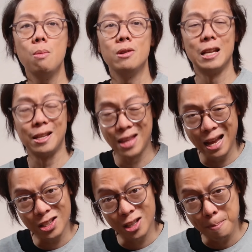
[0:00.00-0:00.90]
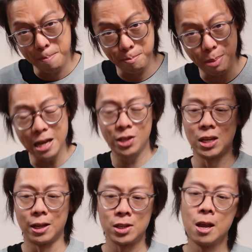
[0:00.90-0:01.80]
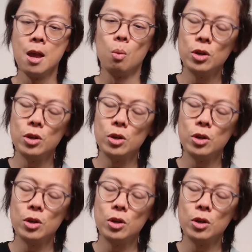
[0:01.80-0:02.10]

Permanently, that's the basics,